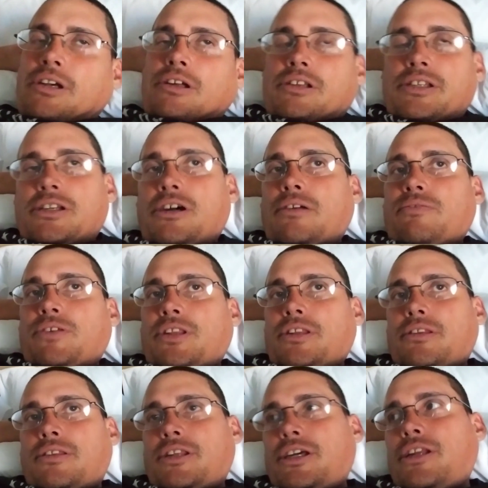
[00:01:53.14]
stuff.
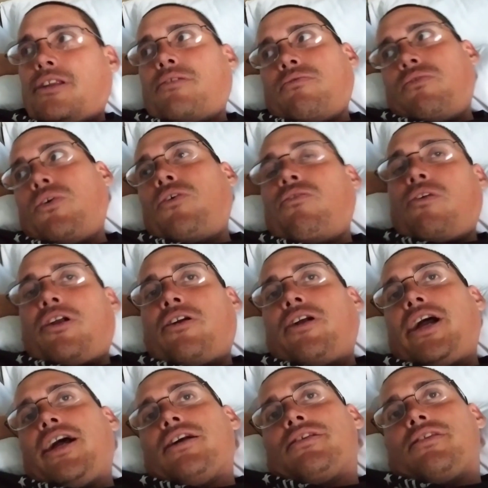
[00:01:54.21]
And then Roadrunner
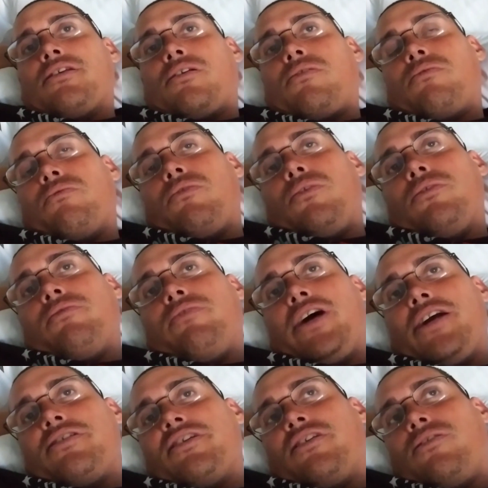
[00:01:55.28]
has the
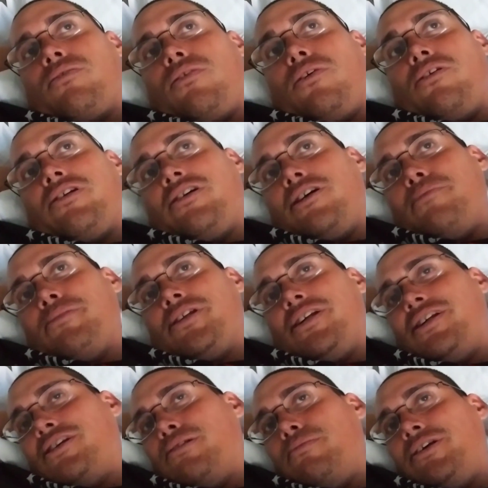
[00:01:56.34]
old-fashioned Qualcomm
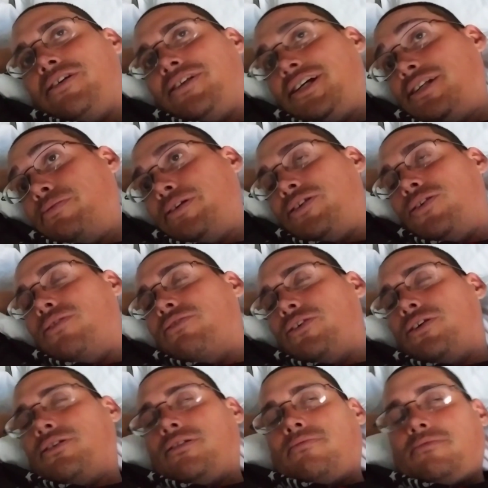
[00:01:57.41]
system until they switch
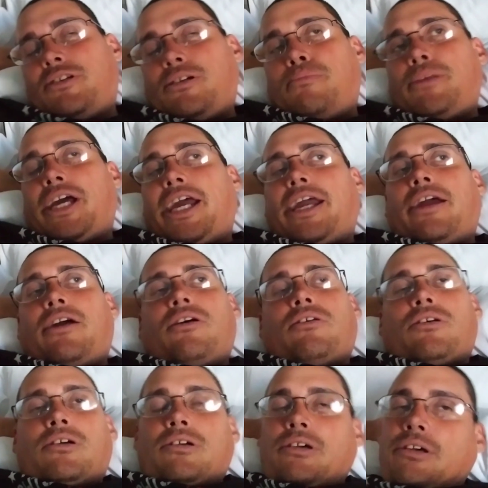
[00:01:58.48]
over someday.
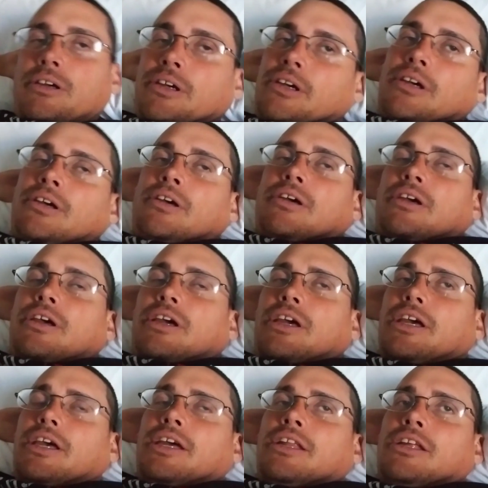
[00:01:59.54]

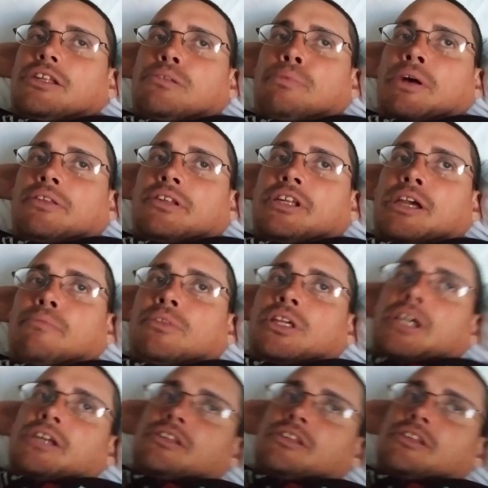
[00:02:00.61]
And it's about the same thing,